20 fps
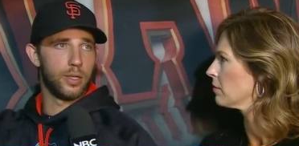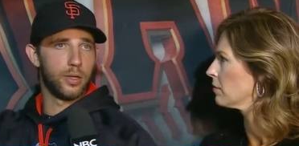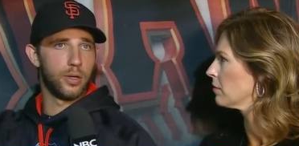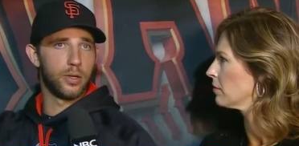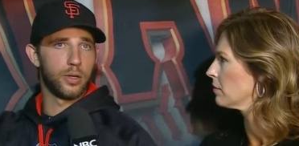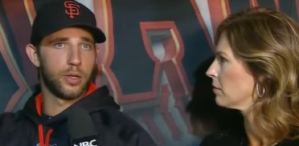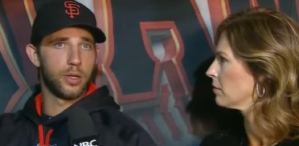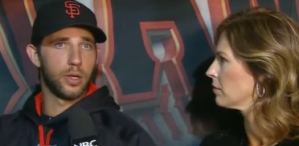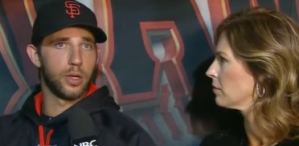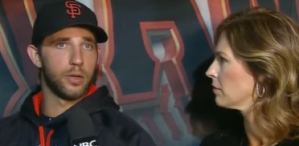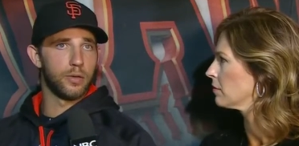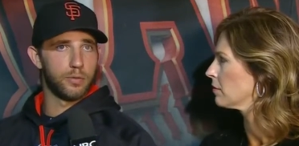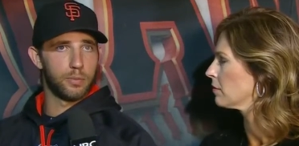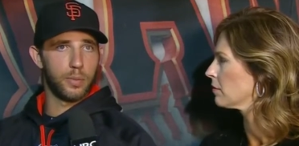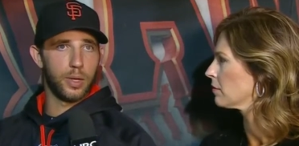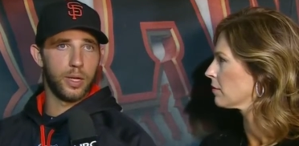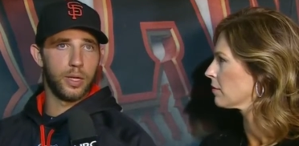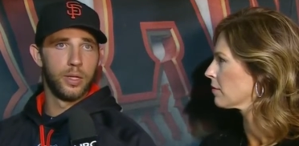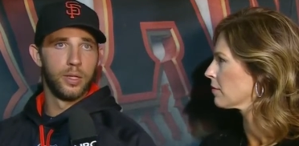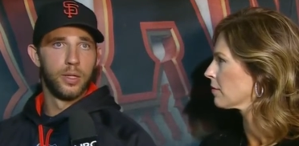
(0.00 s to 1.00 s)
Speaker 1: learning curve
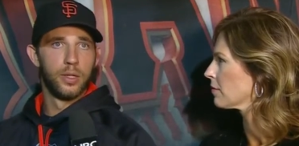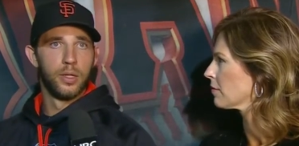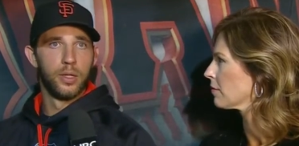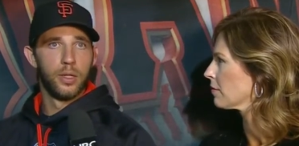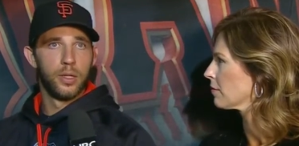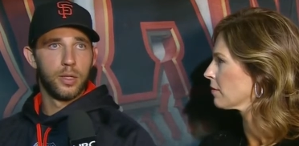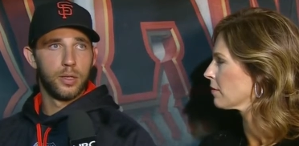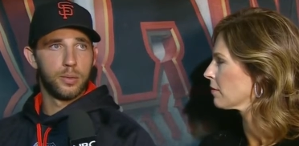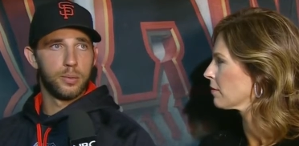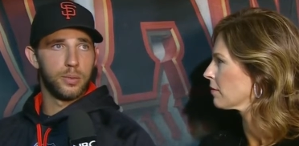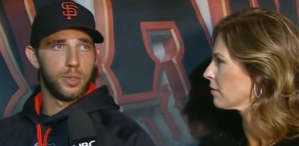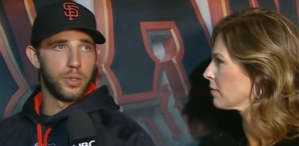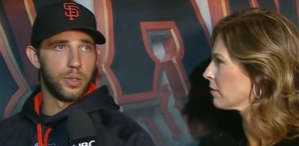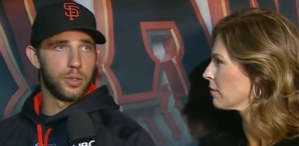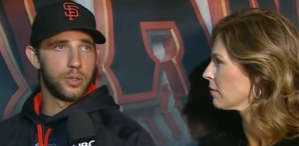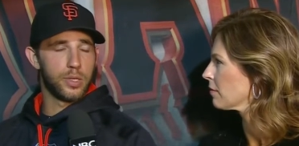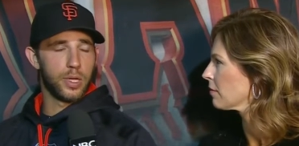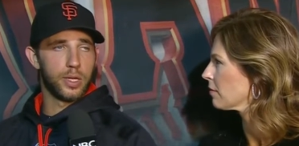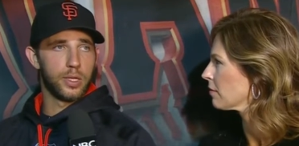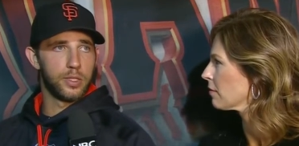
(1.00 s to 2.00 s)
by you know,
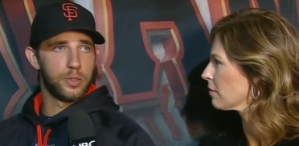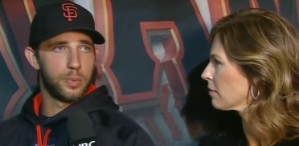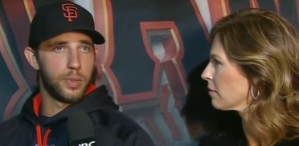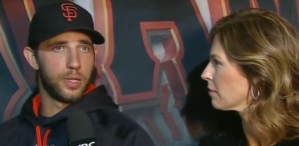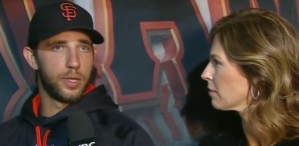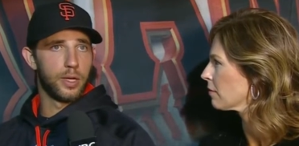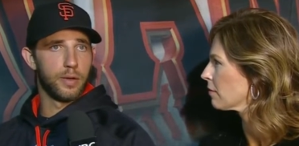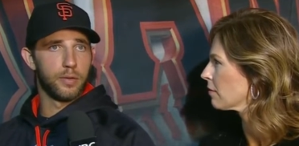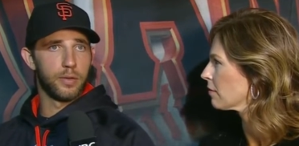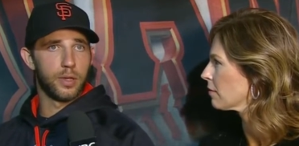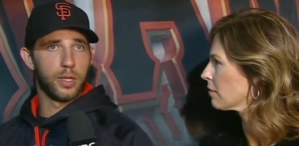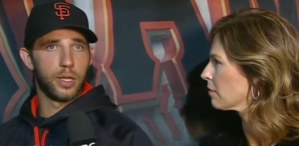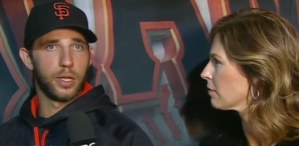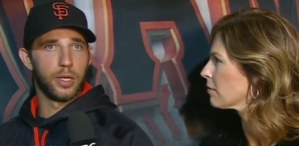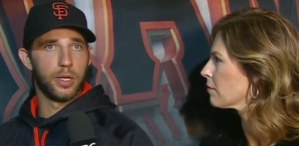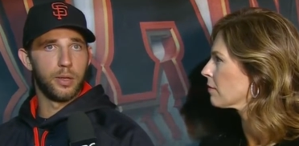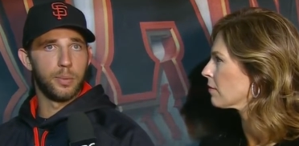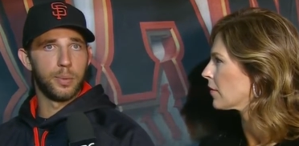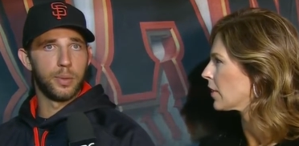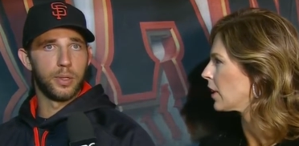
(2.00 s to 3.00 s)
trying to speed
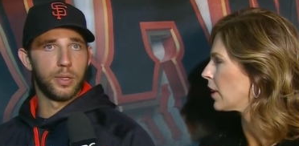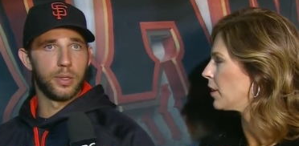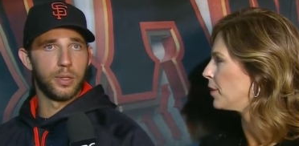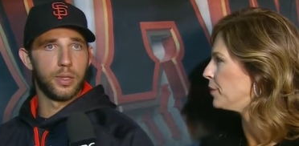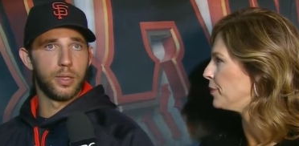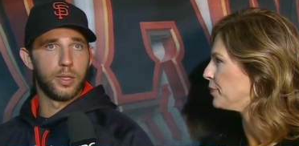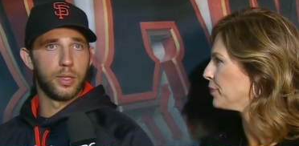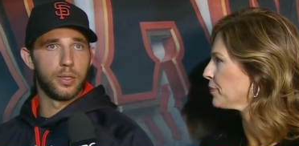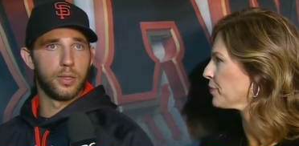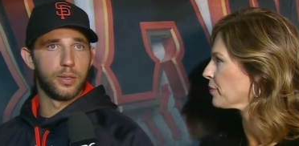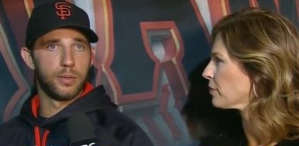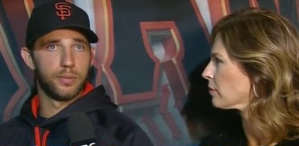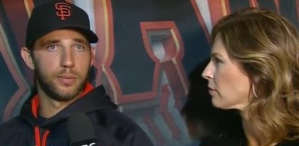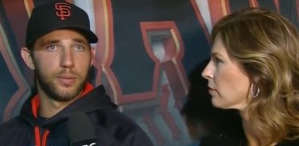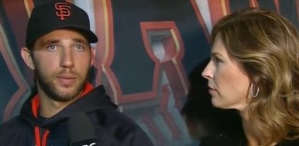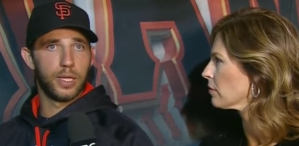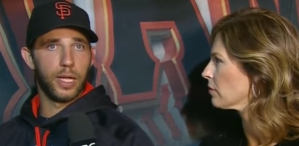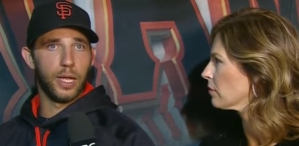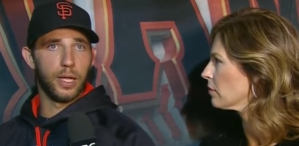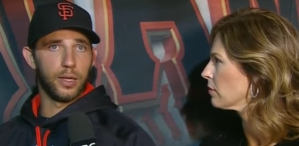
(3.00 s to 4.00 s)
everything up and, and,
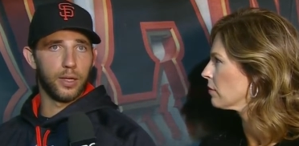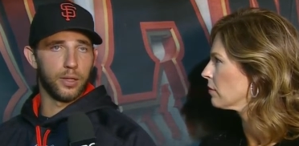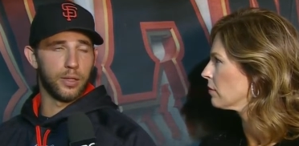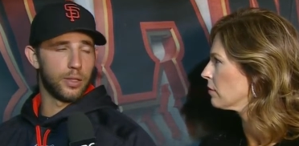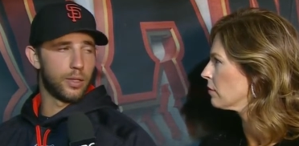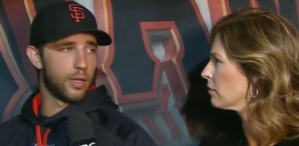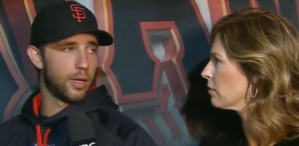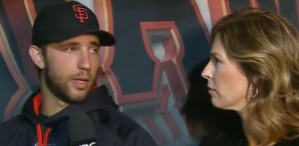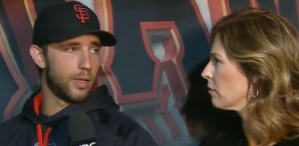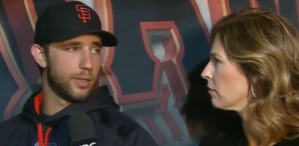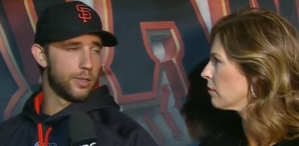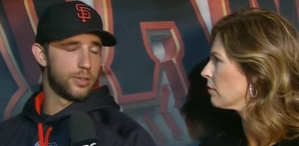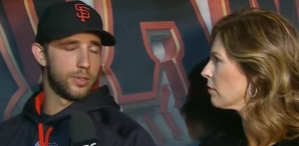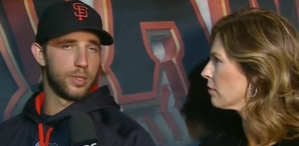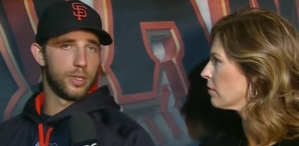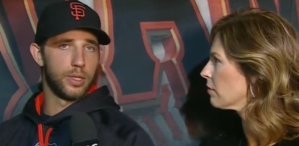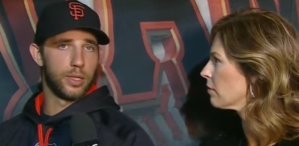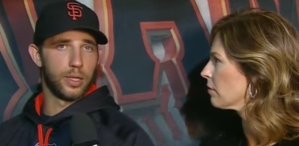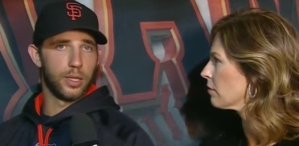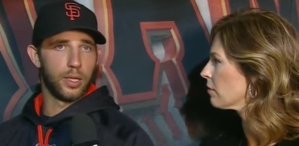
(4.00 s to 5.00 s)
gain all the knowledge
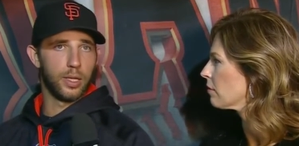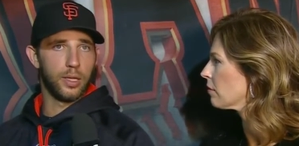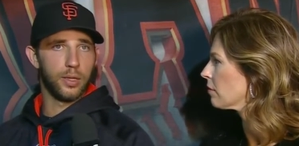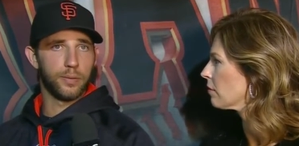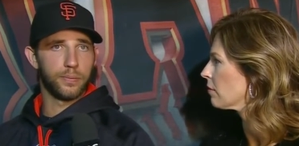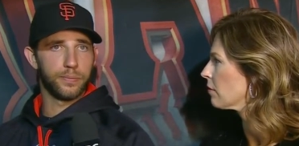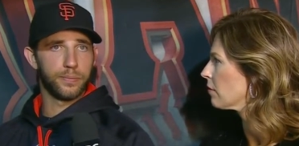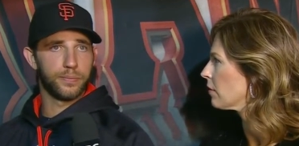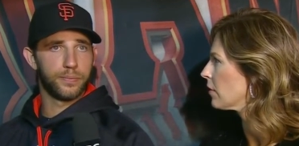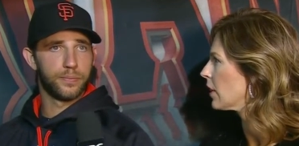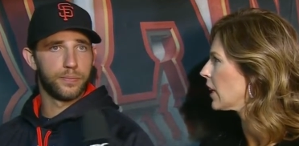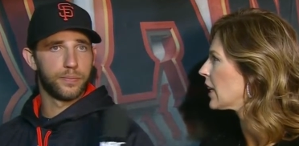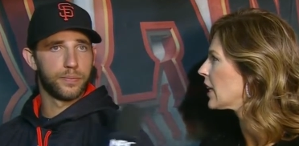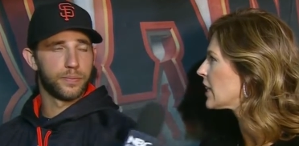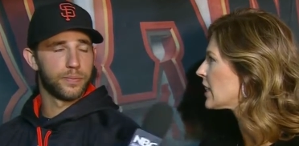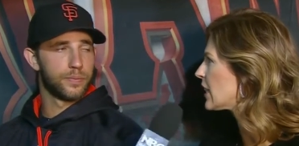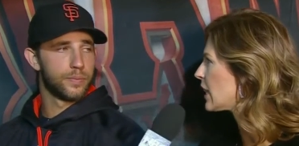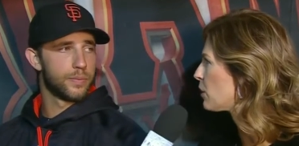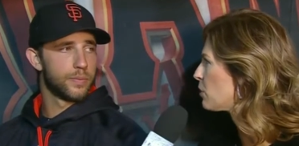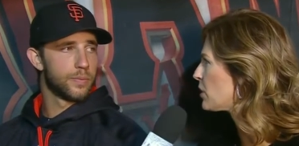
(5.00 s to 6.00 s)
that he can get.
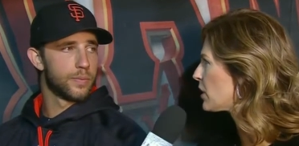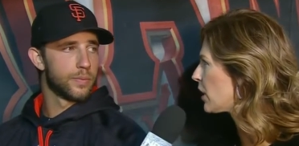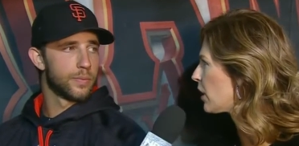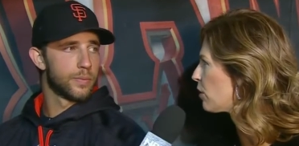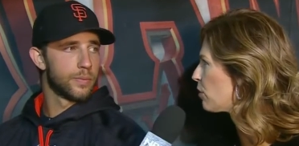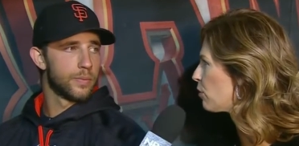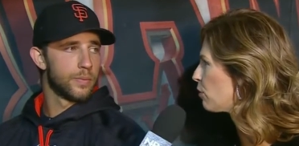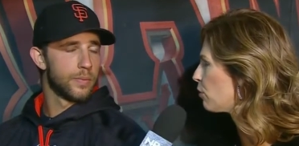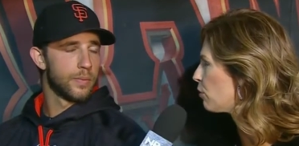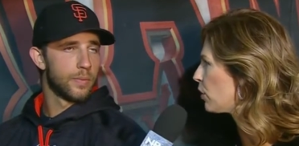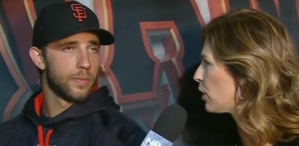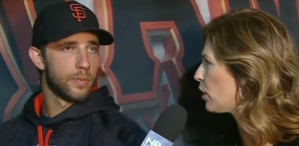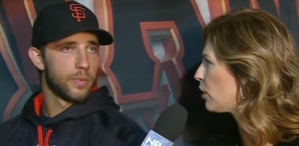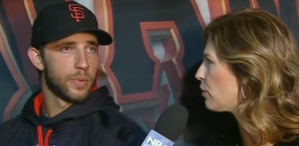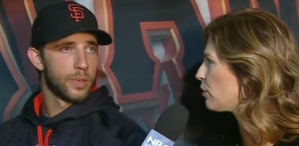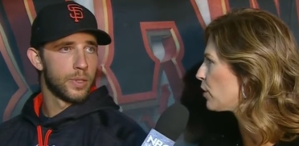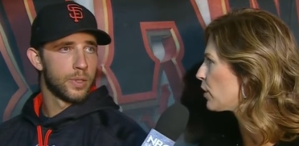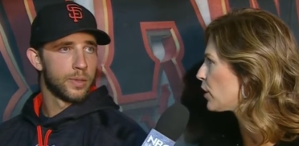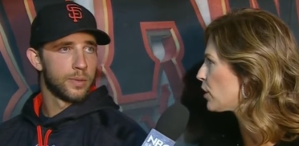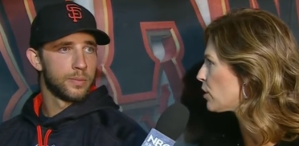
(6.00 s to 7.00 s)
Speaker 2: He seems to have won
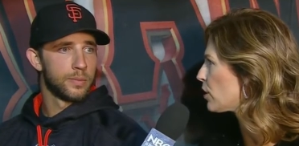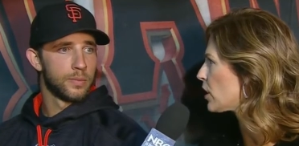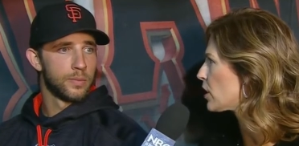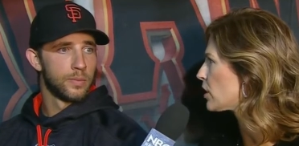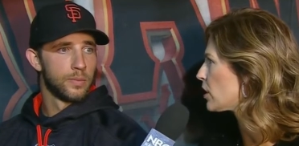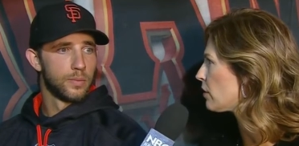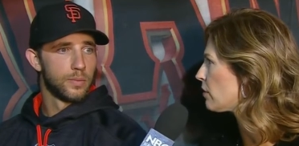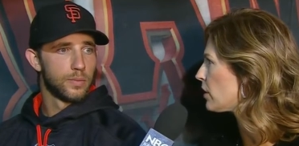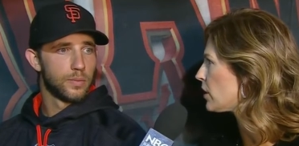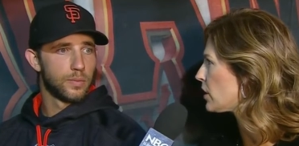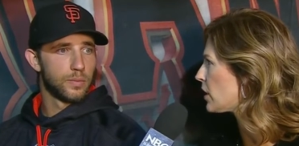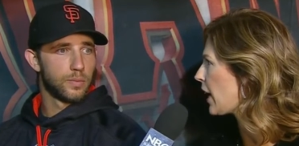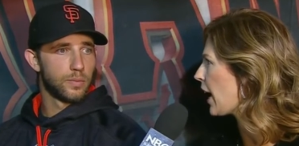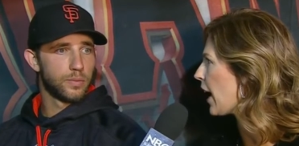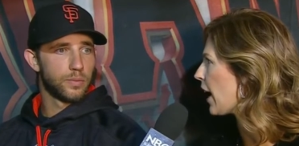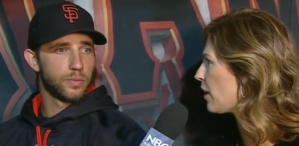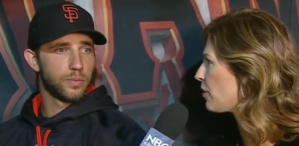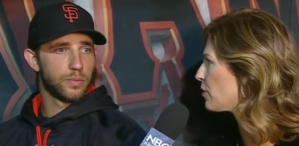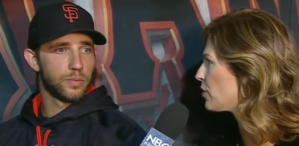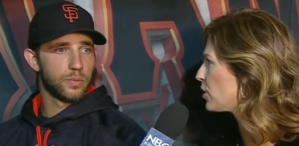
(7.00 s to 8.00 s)
over the trust of the
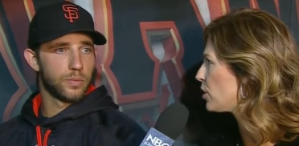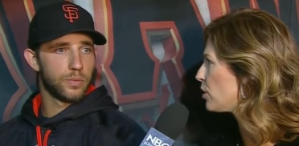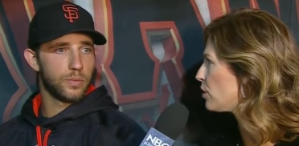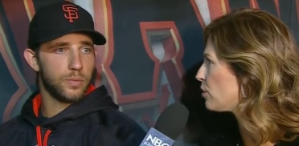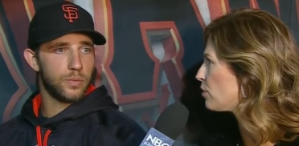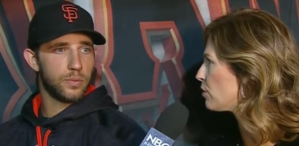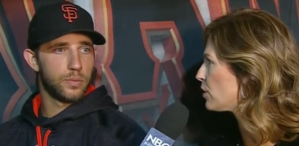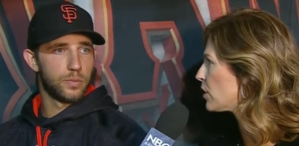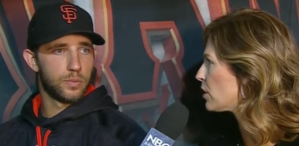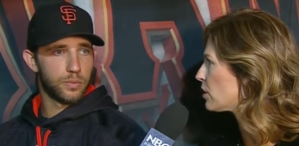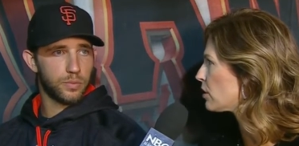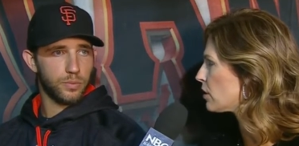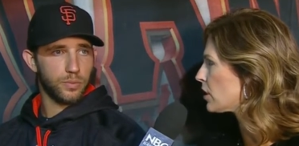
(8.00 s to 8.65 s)
staff too, which